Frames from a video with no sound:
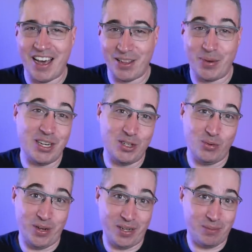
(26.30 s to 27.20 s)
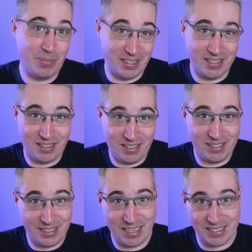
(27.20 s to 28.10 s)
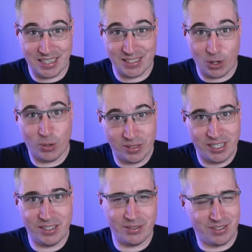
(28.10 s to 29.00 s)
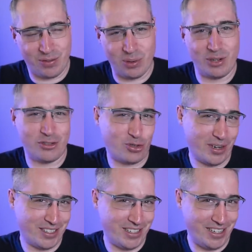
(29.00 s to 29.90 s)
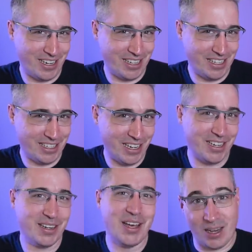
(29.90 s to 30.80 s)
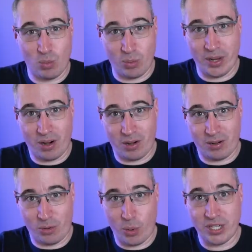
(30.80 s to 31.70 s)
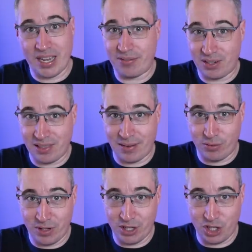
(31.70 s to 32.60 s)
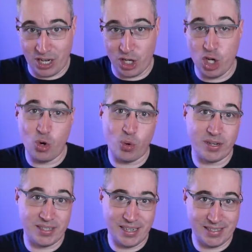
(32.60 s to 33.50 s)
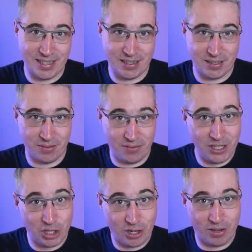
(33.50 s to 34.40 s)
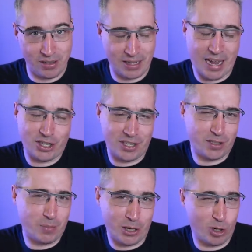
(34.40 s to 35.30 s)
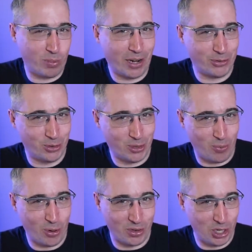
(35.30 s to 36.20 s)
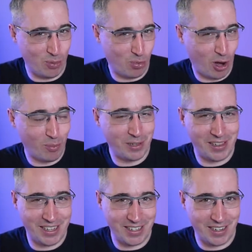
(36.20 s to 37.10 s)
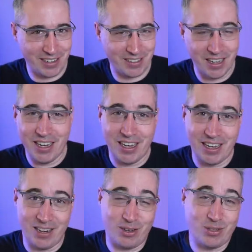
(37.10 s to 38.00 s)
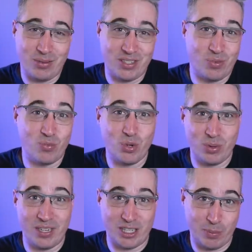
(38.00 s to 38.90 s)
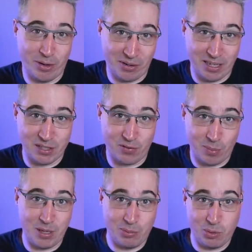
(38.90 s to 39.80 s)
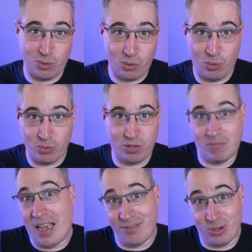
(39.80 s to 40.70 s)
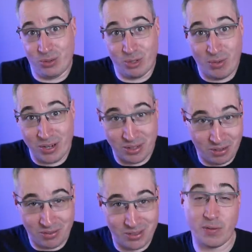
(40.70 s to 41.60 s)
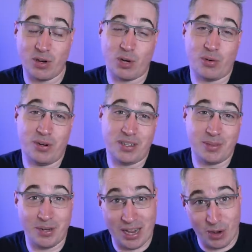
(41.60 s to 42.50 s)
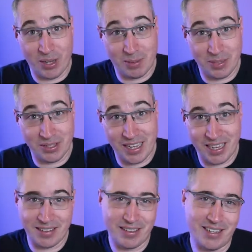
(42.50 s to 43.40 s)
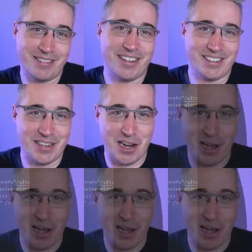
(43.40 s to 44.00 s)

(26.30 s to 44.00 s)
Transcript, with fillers: uh, that we can do with basically CSS only. There's a few little tricks in getting it done. And while we are going to have to leverage a newer CSS feature that actually has better browser support than you probably think it does, it also doesn't ruin the experience for people who have an older browser. So if you're curious about how we can build that, then let's